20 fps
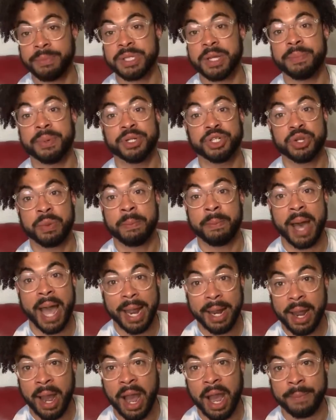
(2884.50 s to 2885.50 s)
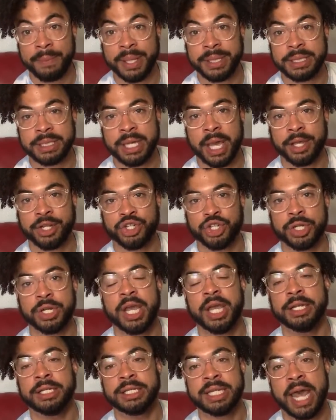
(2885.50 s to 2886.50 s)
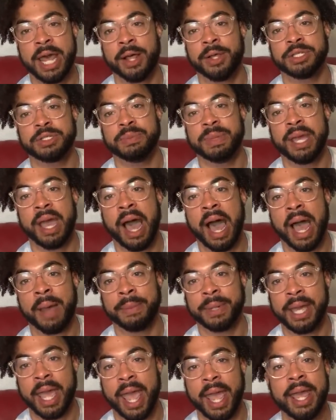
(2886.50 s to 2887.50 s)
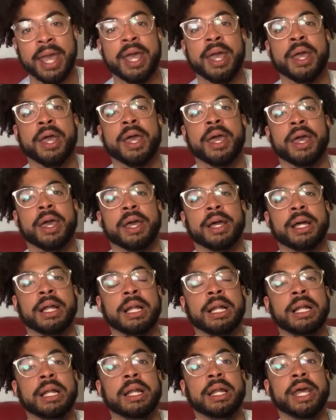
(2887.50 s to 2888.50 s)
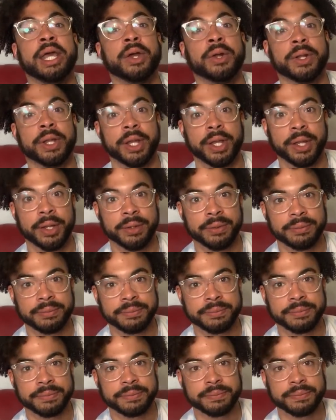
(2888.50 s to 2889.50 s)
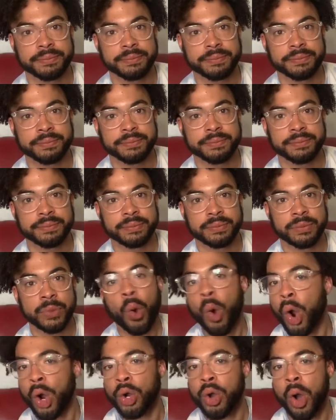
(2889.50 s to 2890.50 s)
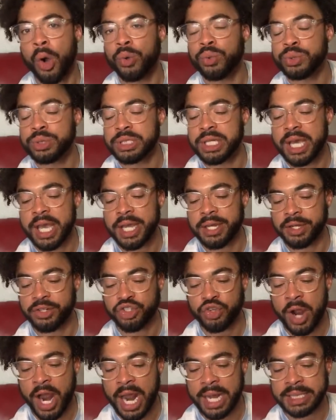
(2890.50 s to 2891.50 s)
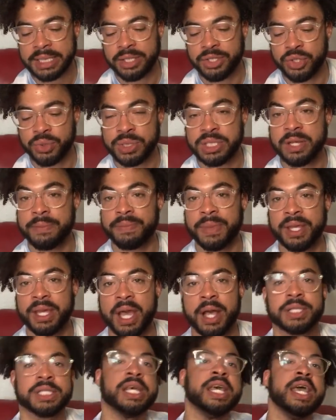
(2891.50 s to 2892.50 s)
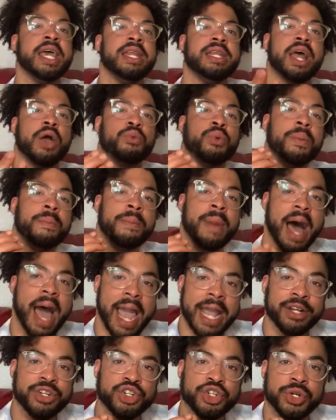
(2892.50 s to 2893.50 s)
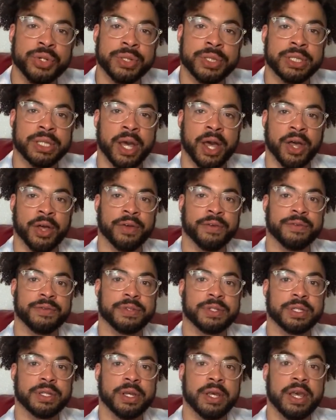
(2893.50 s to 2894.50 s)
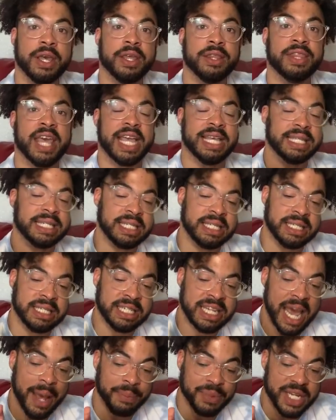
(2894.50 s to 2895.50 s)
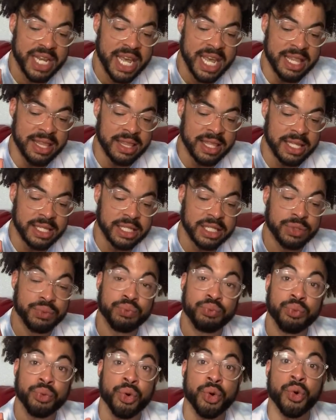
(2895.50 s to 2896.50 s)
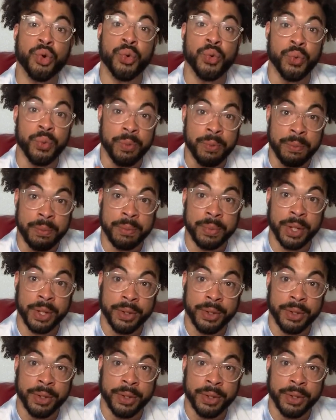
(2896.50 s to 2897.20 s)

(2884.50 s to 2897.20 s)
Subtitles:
up into my comment section and tells me I'm gay. Clearly. Or goes in and tries to do something else. Now remind yourselves, they stepped in this room